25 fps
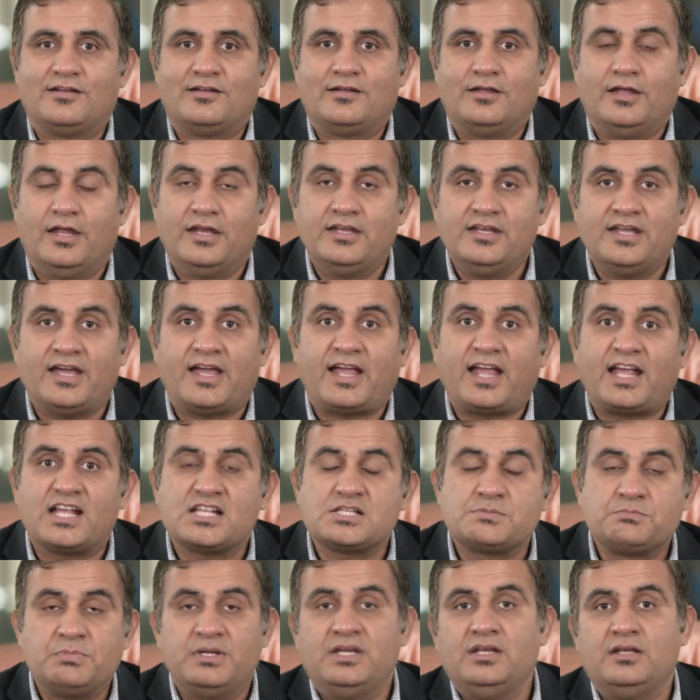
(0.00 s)
India has
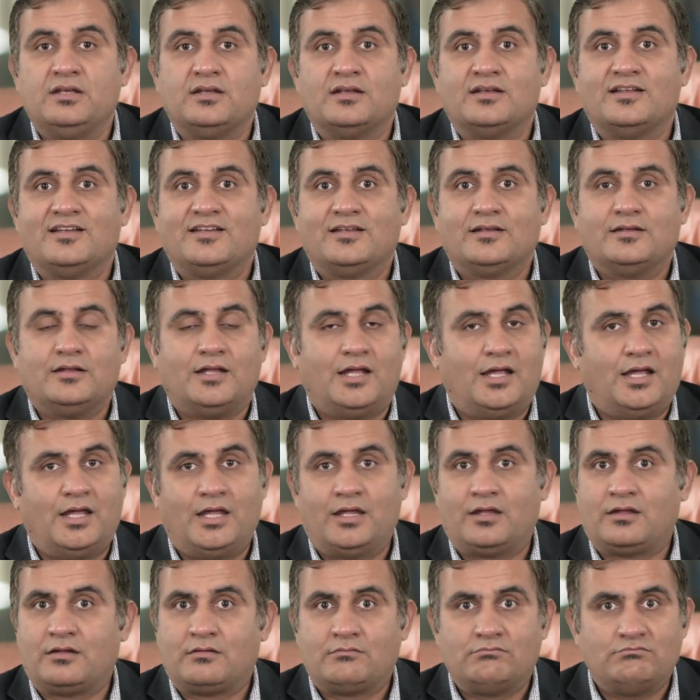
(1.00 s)
been
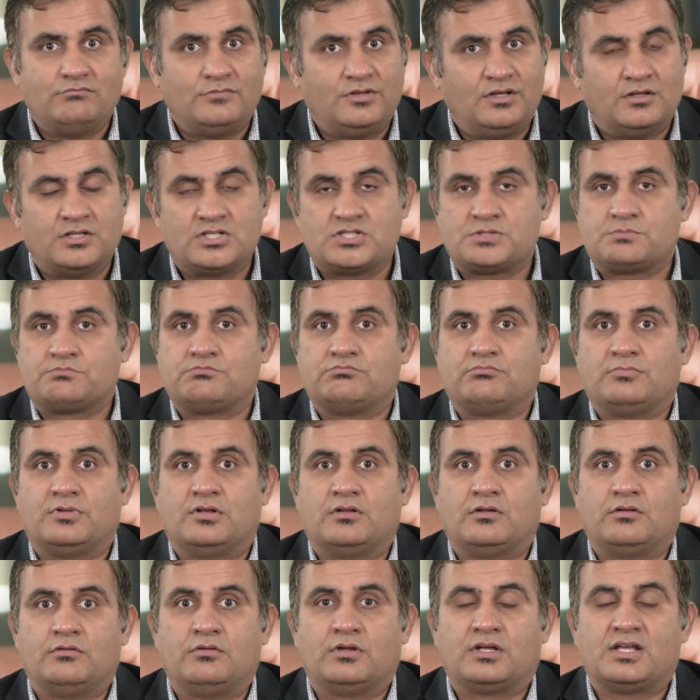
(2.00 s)

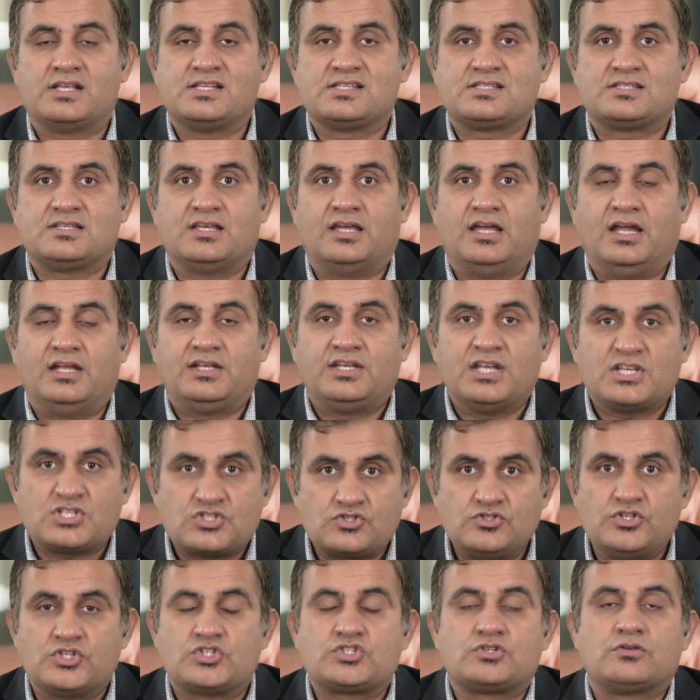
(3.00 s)
you can say a
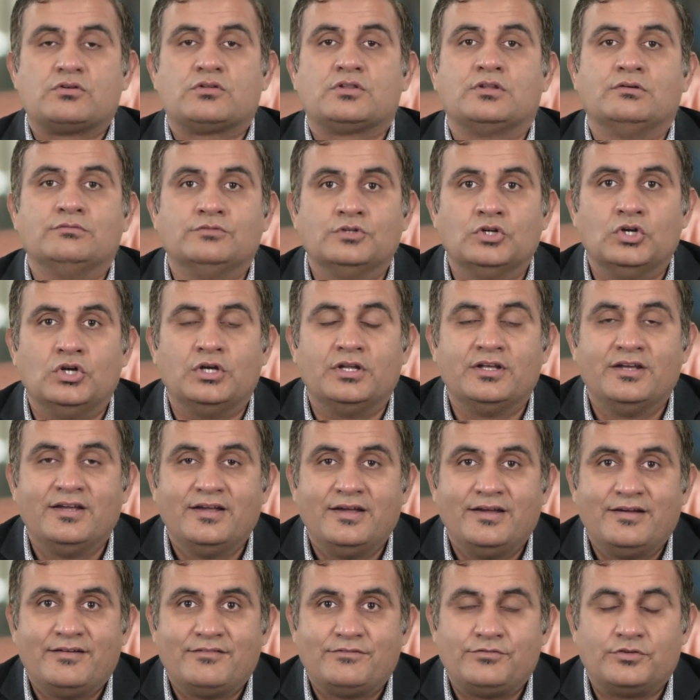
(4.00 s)
destination on the world
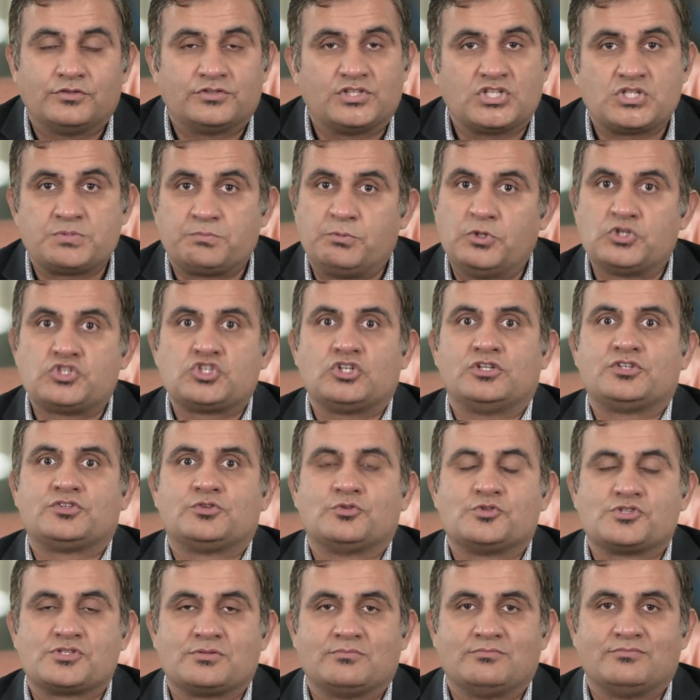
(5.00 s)
for the spiritual
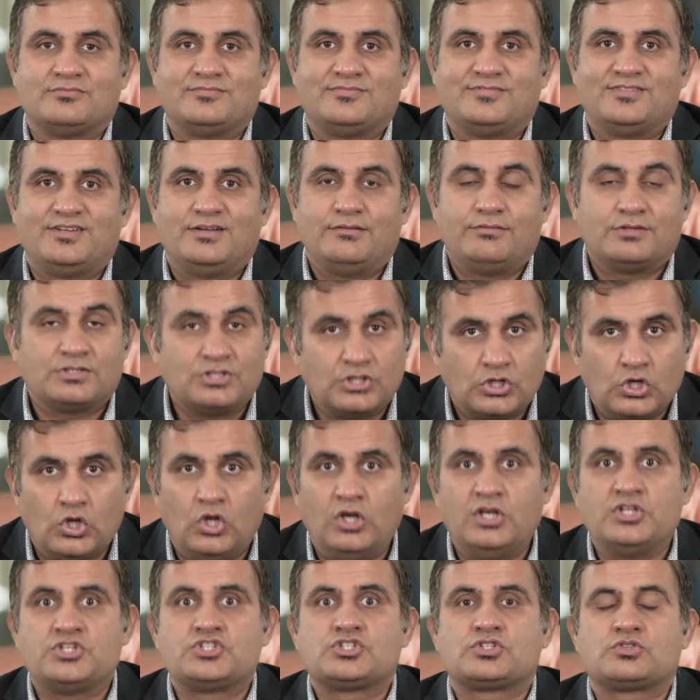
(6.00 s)
tourism, for the
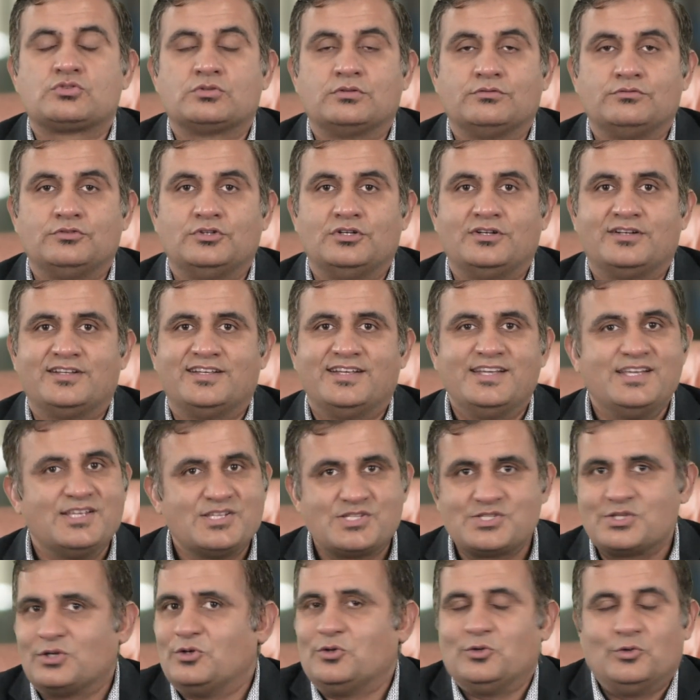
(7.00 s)
knowledge to the world.
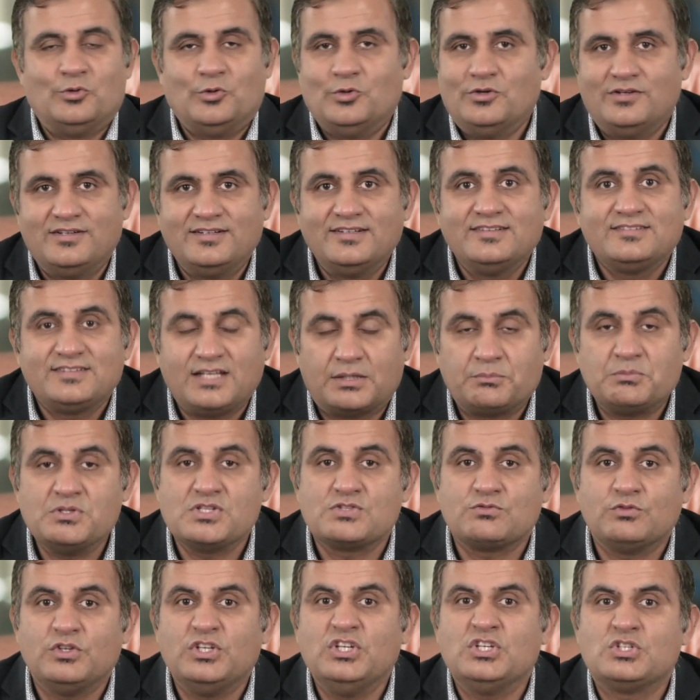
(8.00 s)
So that means
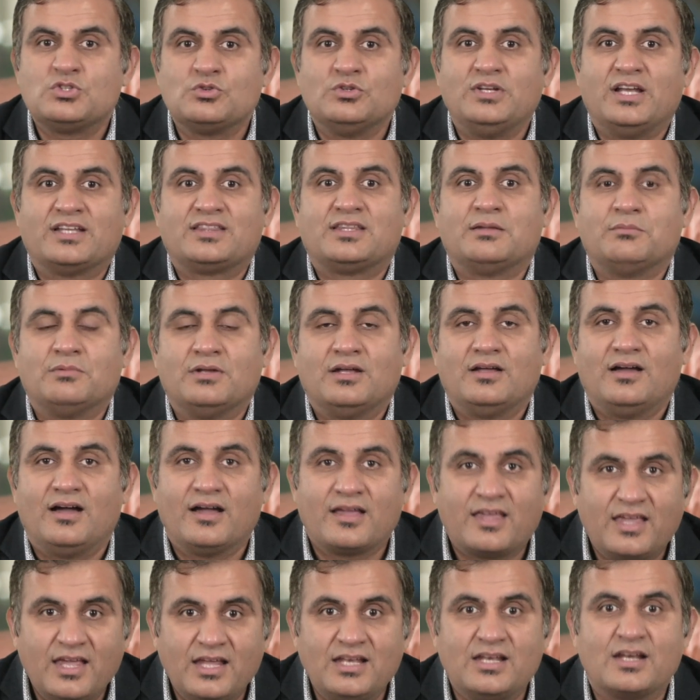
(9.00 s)
we need to let them
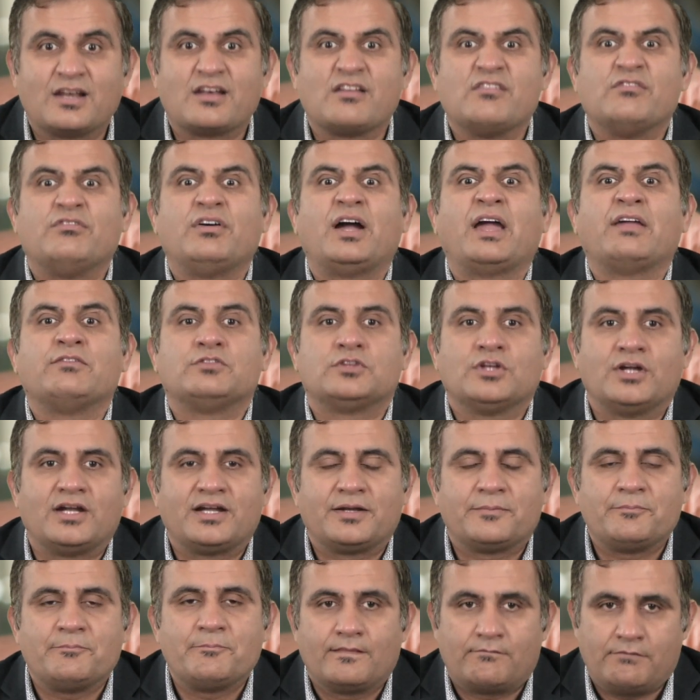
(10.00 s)
again revive that,
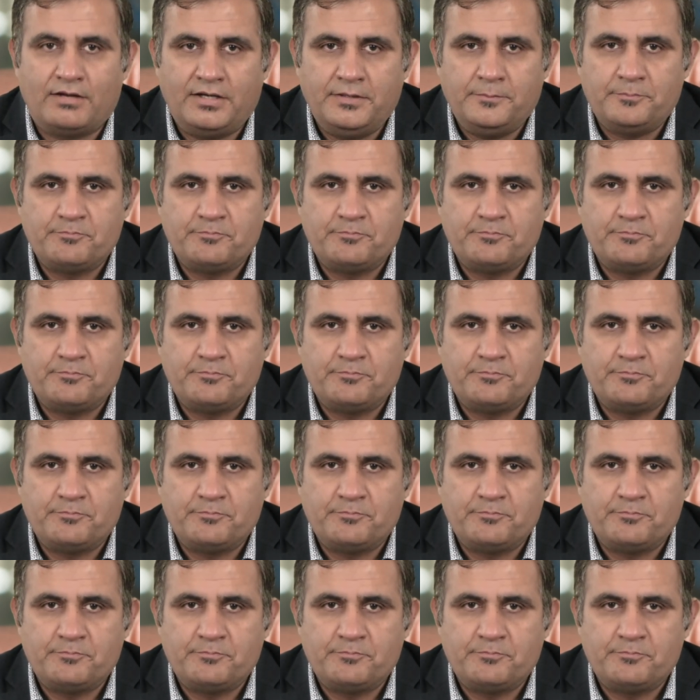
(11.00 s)
right?